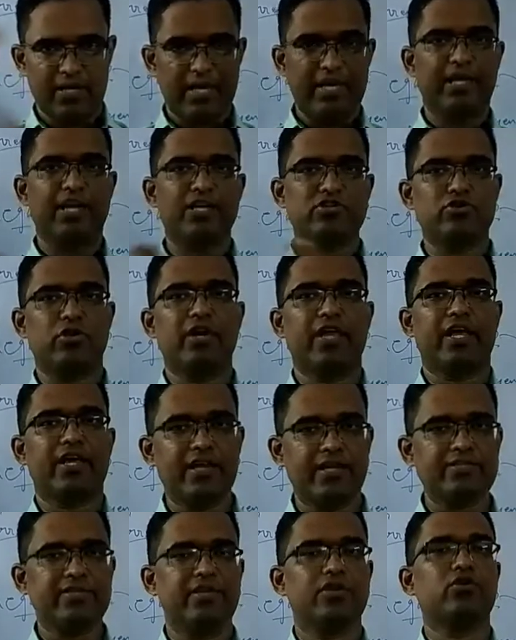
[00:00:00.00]
increase or
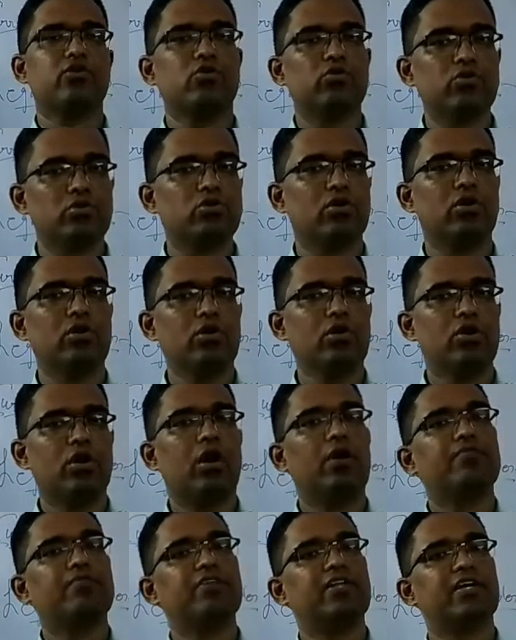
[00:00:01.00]
decrease in growth
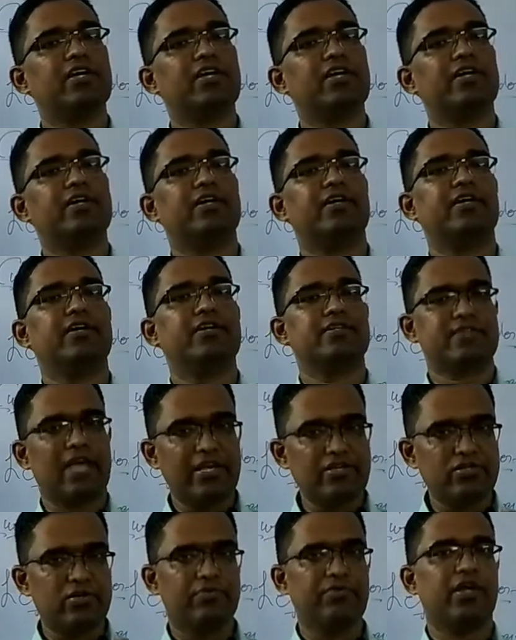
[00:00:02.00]
of the
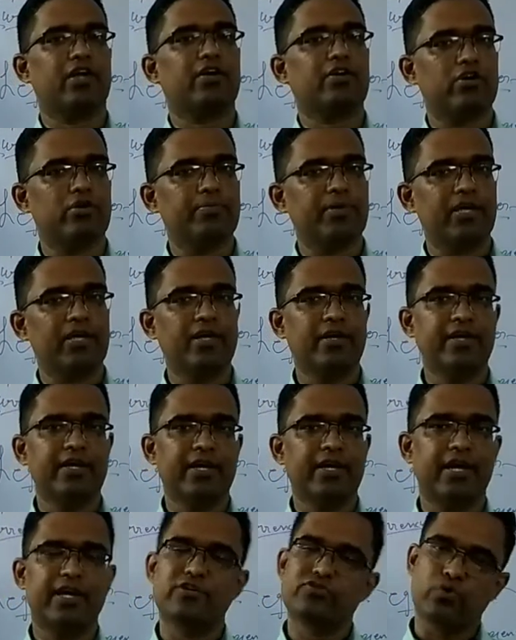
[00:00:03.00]
size of the economy,
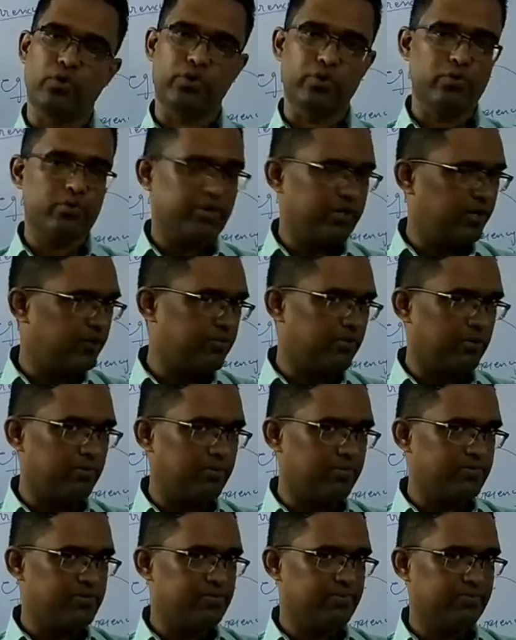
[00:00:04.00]
it is going to create
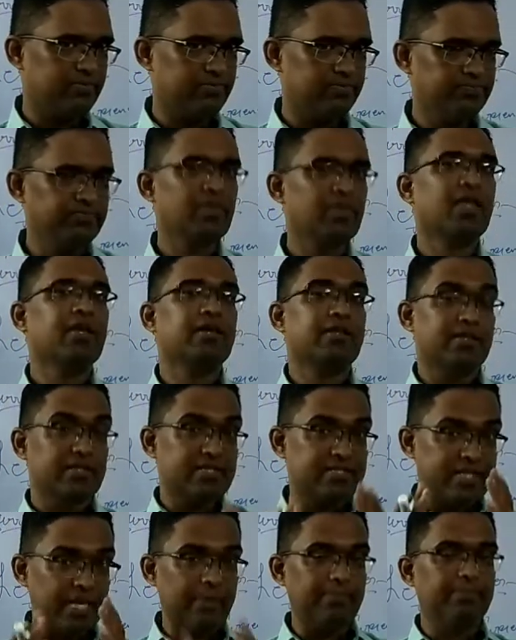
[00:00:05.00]
problems.
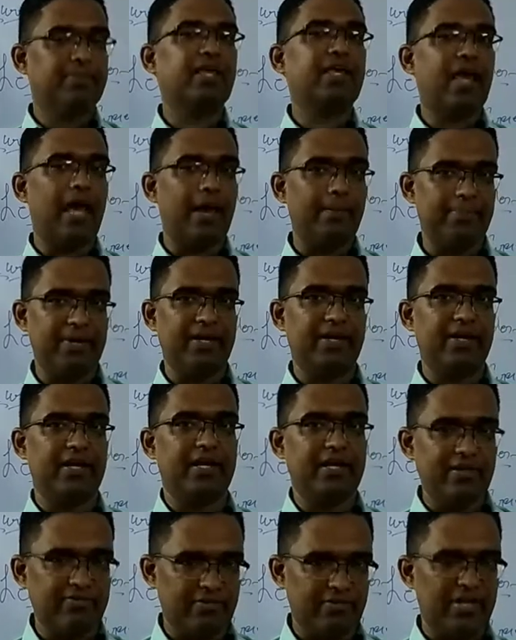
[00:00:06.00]
The same thing happened
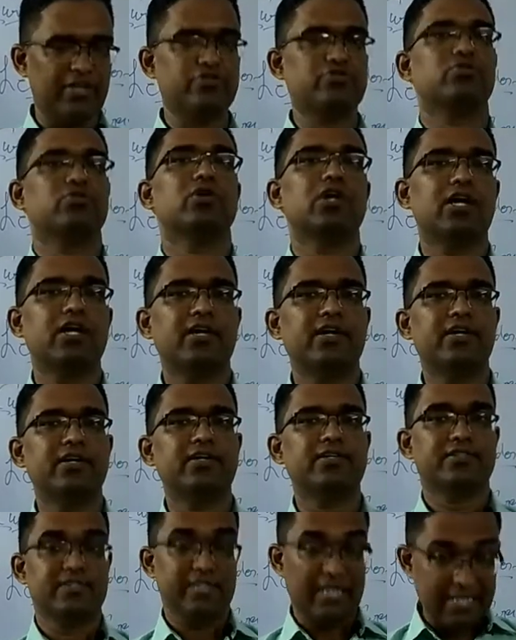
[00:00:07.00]
in Venezuela,
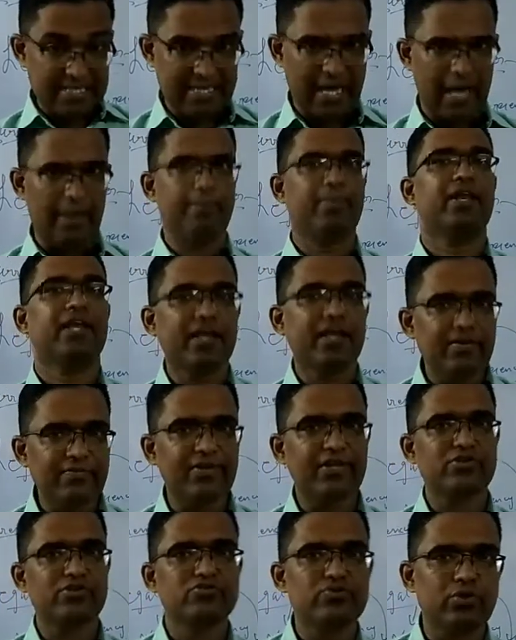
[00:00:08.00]
is happening in
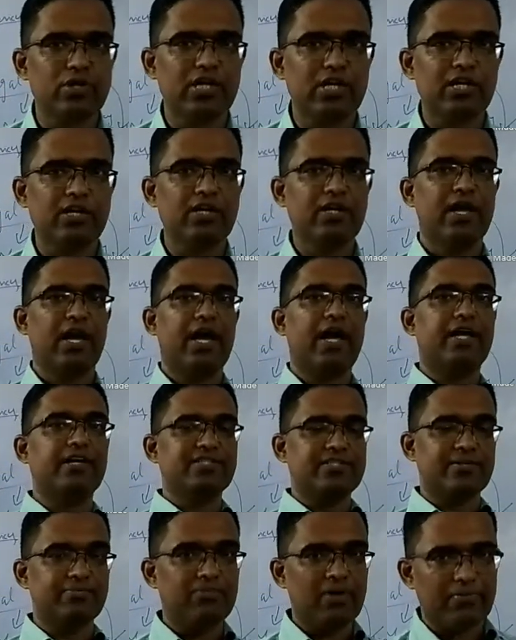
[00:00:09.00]
Venezuela
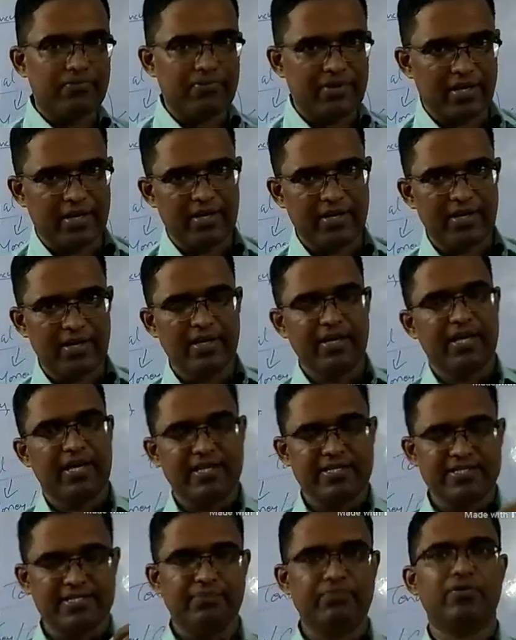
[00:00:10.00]
and Zimbabwe.
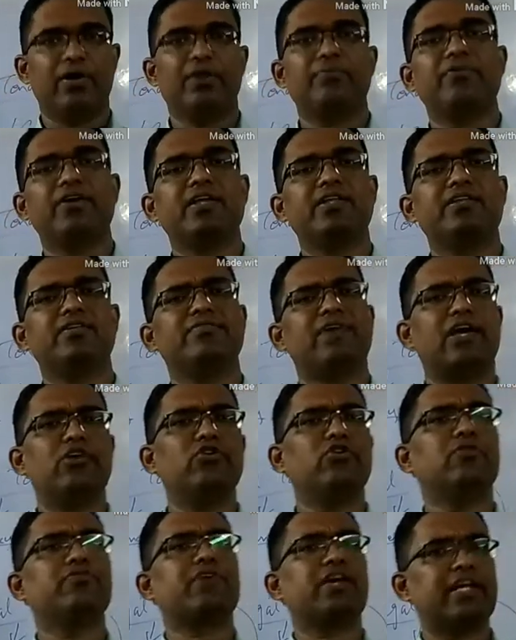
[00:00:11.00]
In Zimbabwe, the
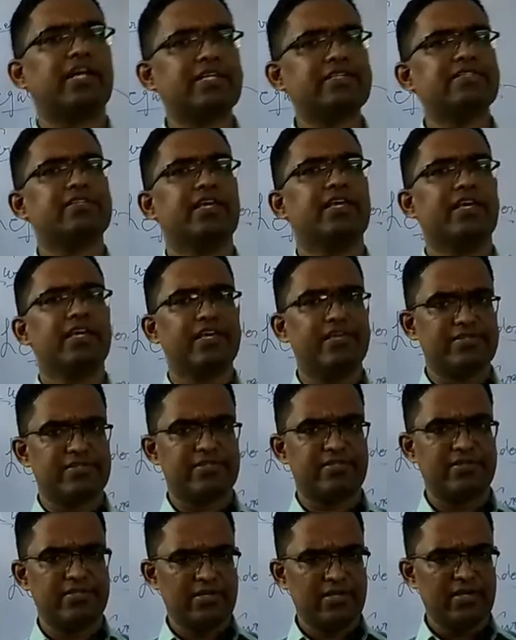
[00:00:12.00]
value of currency
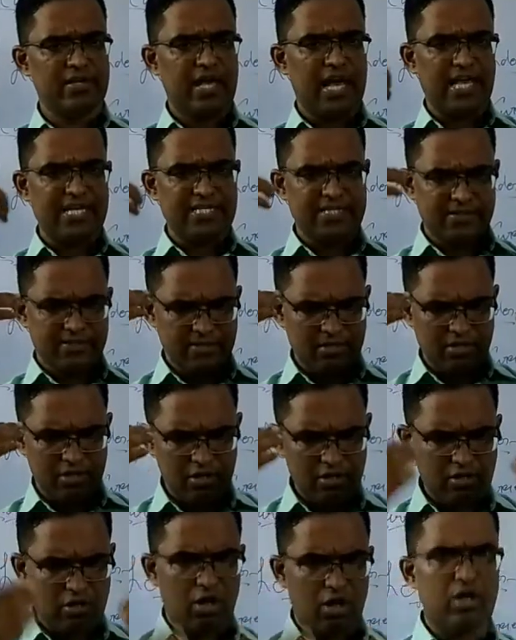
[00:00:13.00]
has
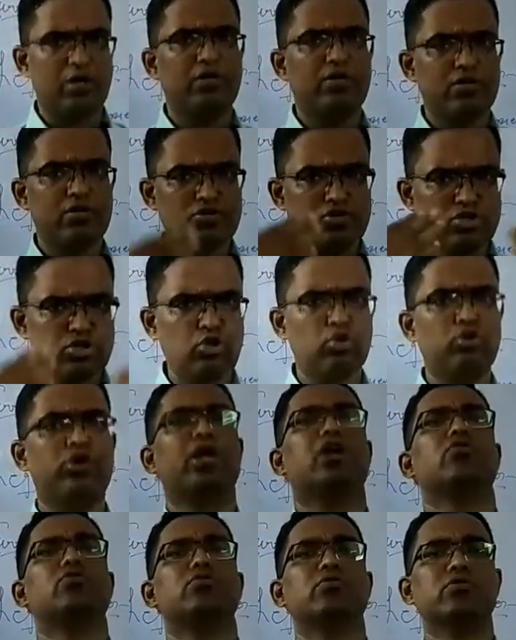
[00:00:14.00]
gone so
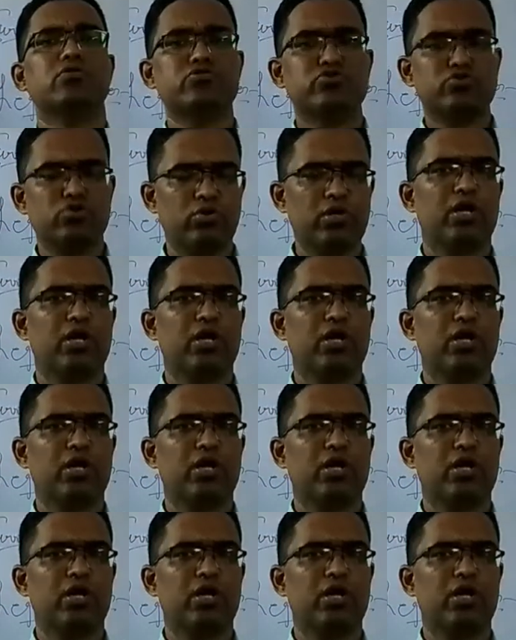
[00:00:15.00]
down